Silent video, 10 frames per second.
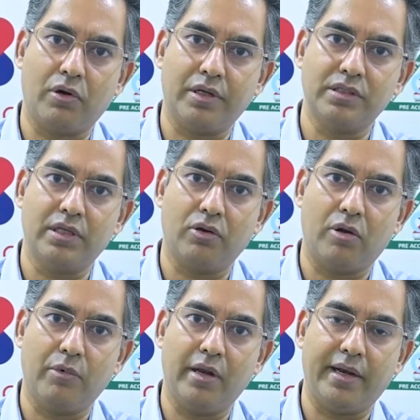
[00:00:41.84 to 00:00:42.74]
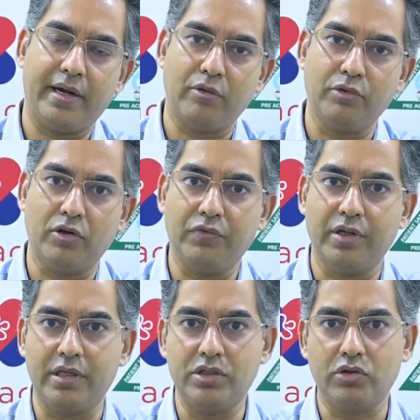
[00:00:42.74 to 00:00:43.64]
what is the normal anatomy of
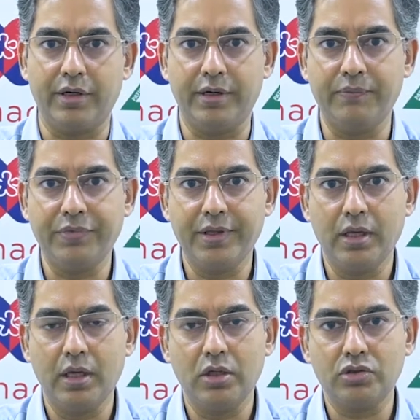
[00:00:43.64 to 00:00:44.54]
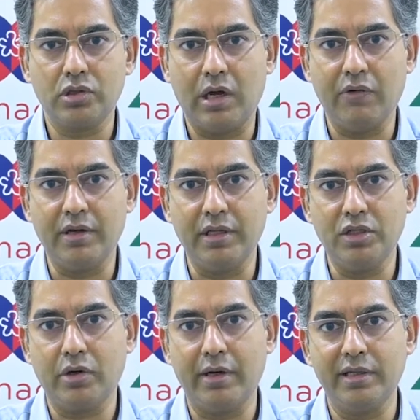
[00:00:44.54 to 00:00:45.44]
the knee joint. So our
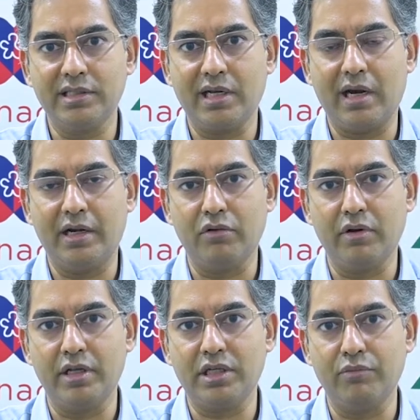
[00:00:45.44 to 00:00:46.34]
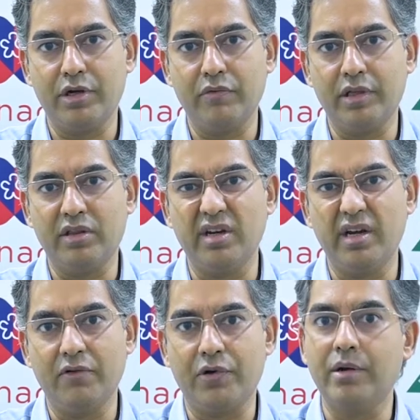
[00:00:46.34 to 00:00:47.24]
knee joint is an articulation between three
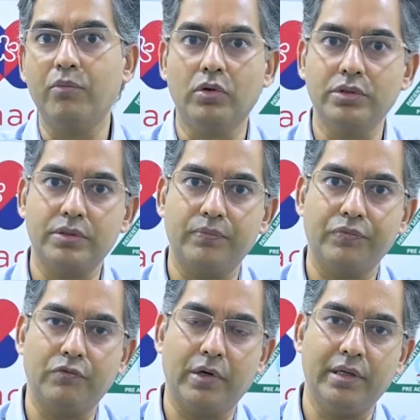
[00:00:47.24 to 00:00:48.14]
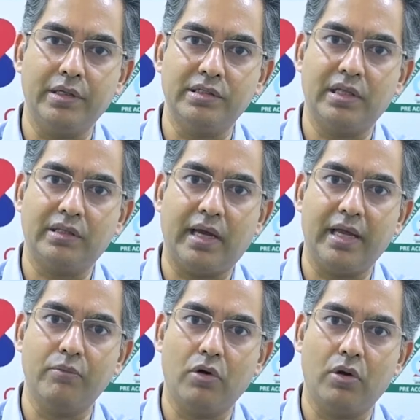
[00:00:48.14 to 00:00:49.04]
different bones. One is the
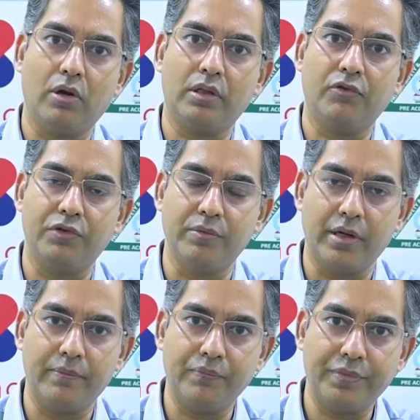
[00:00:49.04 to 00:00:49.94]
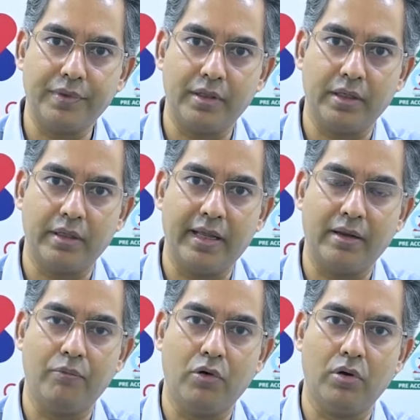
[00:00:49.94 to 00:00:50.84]
thigh bone or the femur, the
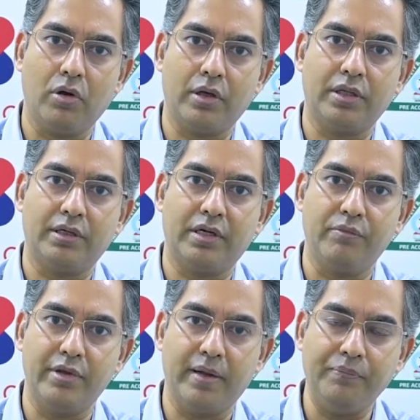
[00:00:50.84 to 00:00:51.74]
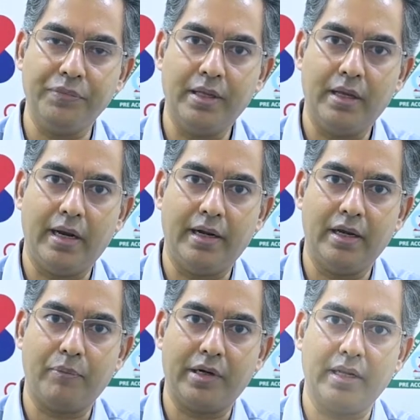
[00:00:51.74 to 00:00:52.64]
leg bone or the tibia and
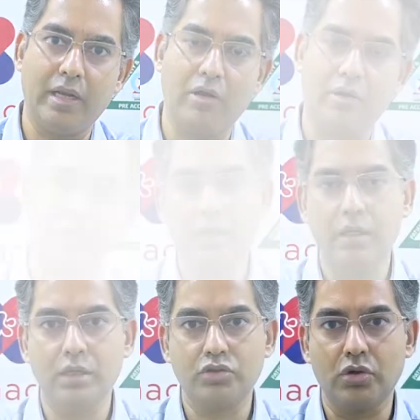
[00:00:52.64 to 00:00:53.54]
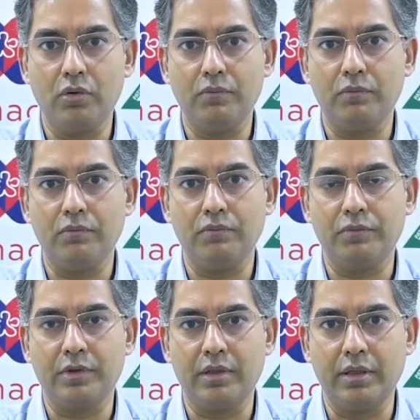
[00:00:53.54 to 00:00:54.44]
the patella or the so
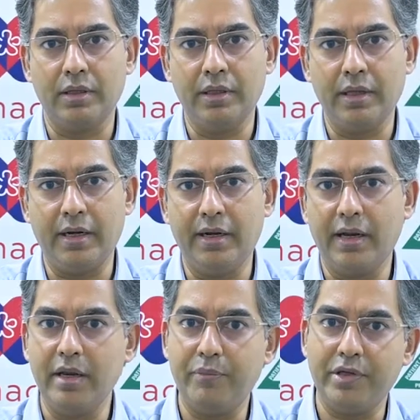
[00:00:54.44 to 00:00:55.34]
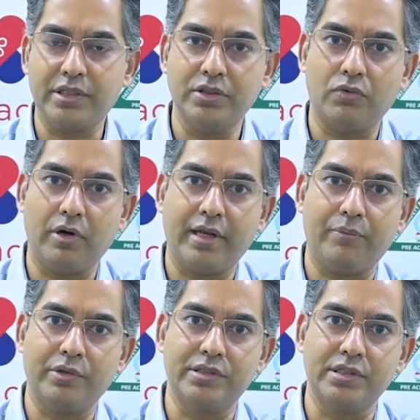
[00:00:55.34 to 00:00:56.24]
mm, in elderly patients, what
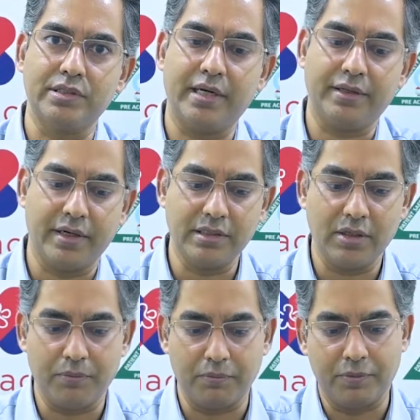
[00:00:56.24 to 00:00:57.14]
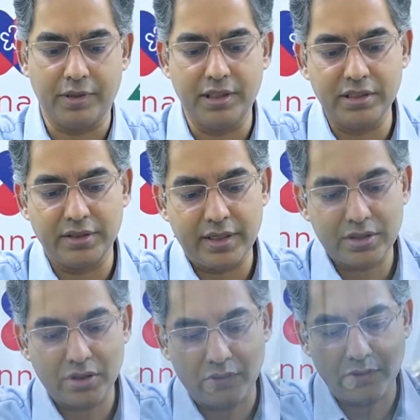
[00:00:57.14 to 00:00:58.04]
happens is that there is a
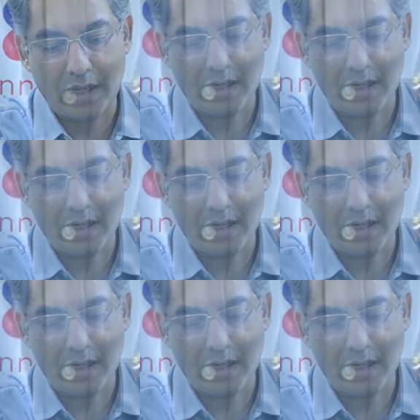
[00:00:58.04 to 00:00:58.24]
degeneration of the